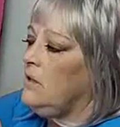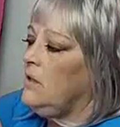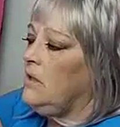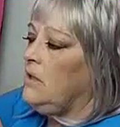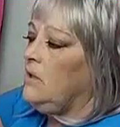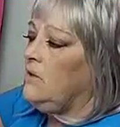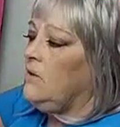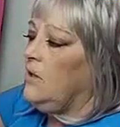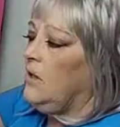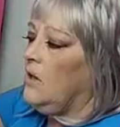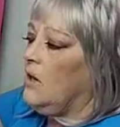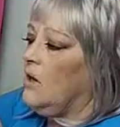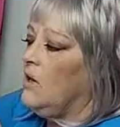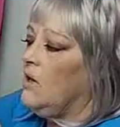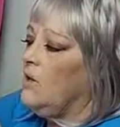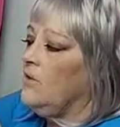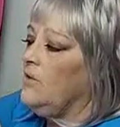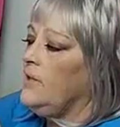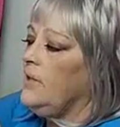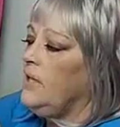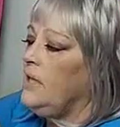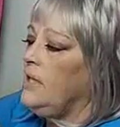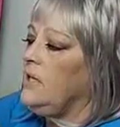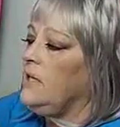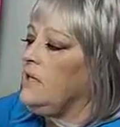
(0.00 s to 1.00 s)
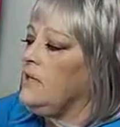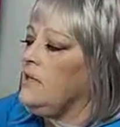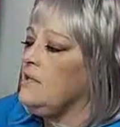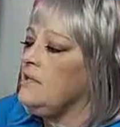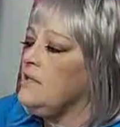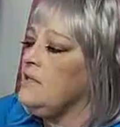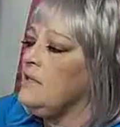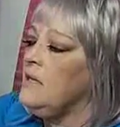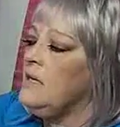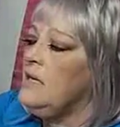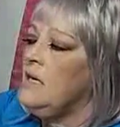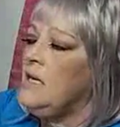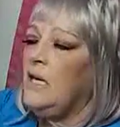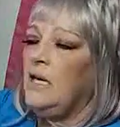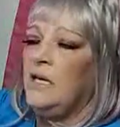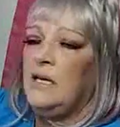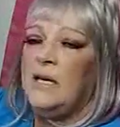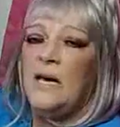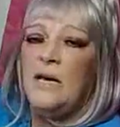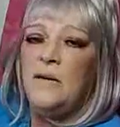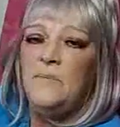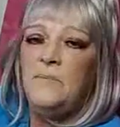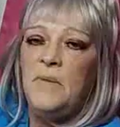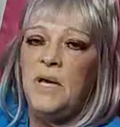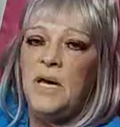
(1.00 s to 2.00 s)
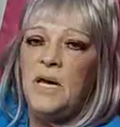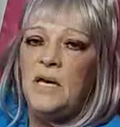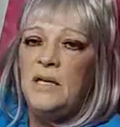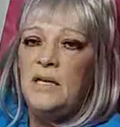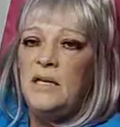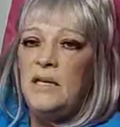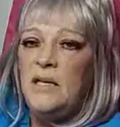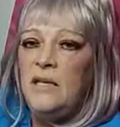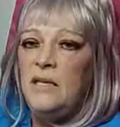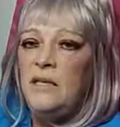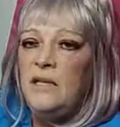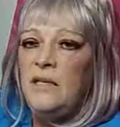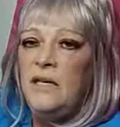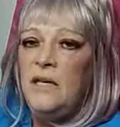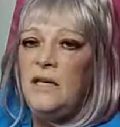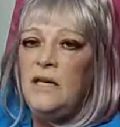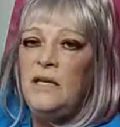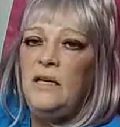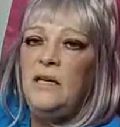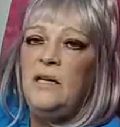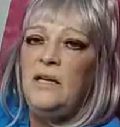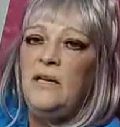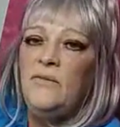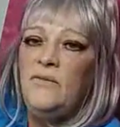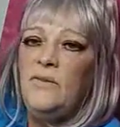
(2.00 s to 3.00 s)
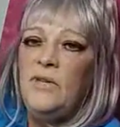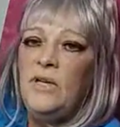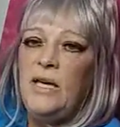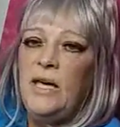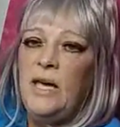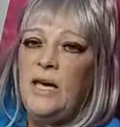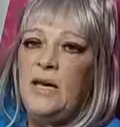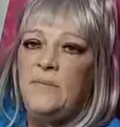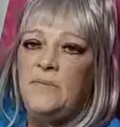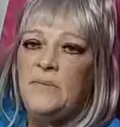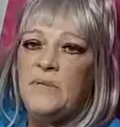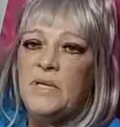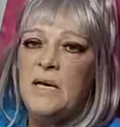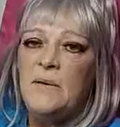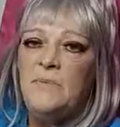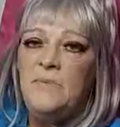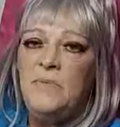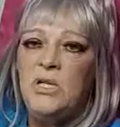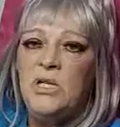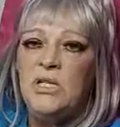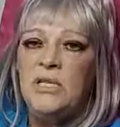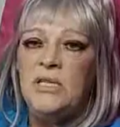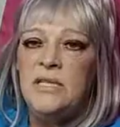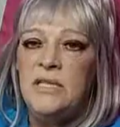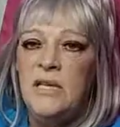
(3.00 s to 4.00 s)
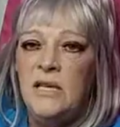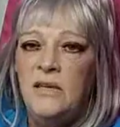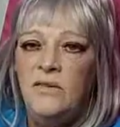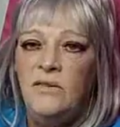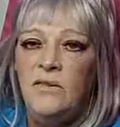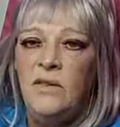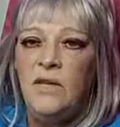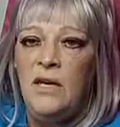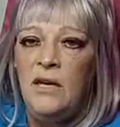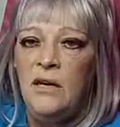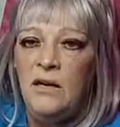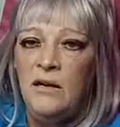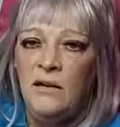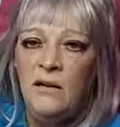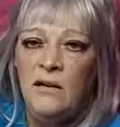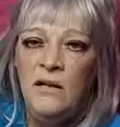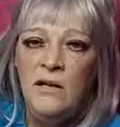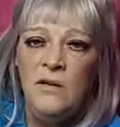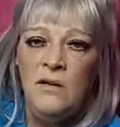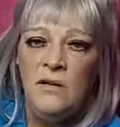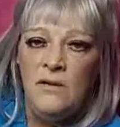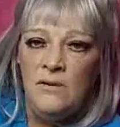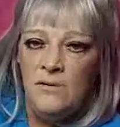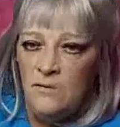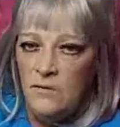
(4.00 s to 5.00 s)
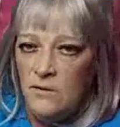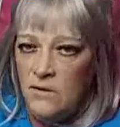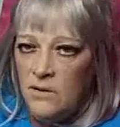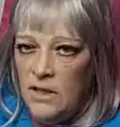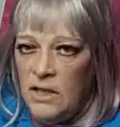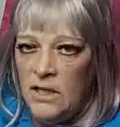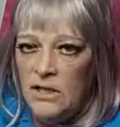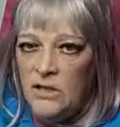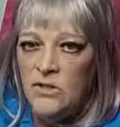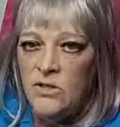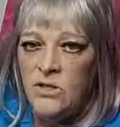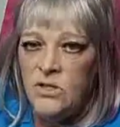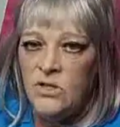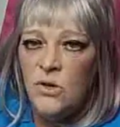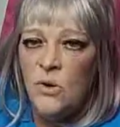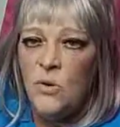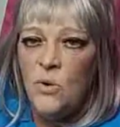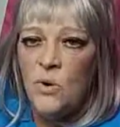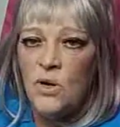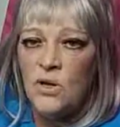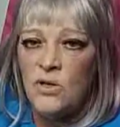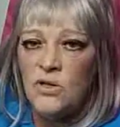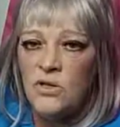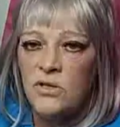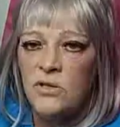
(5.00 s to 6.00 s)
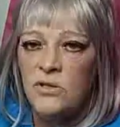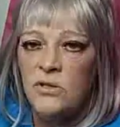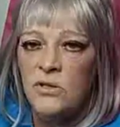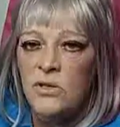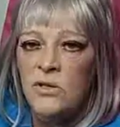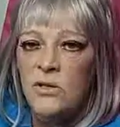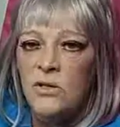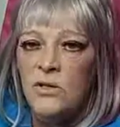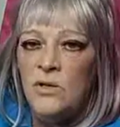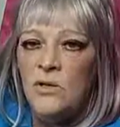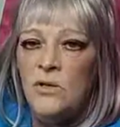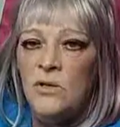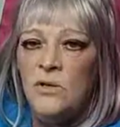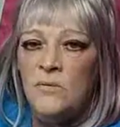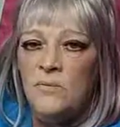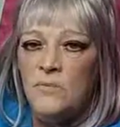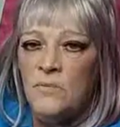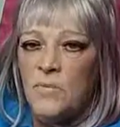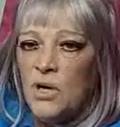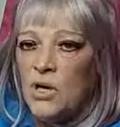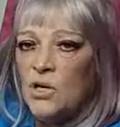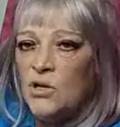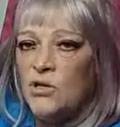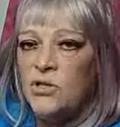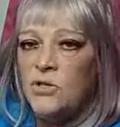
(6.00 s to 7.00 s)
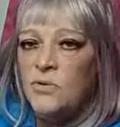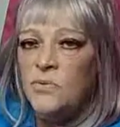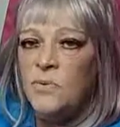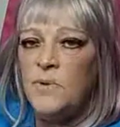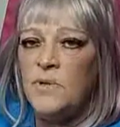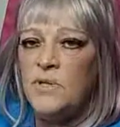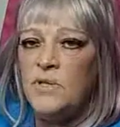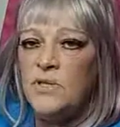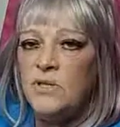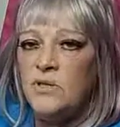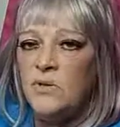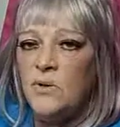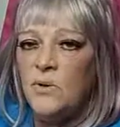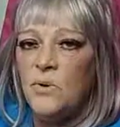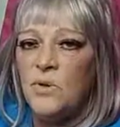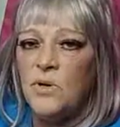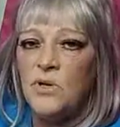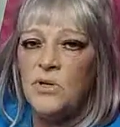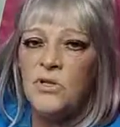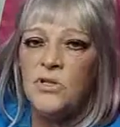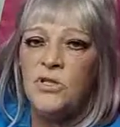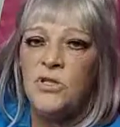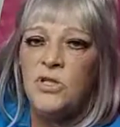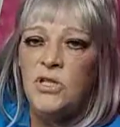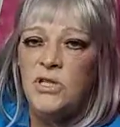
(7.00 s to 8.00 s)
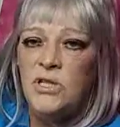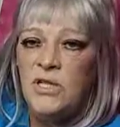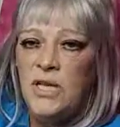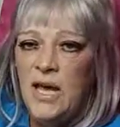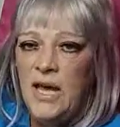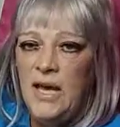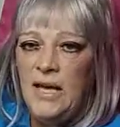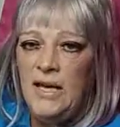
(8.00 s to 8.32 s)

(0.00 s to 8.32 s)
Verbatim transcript: in the all that is and I'm not in any of the games. I'm just sitting there in Source, merged with Source, just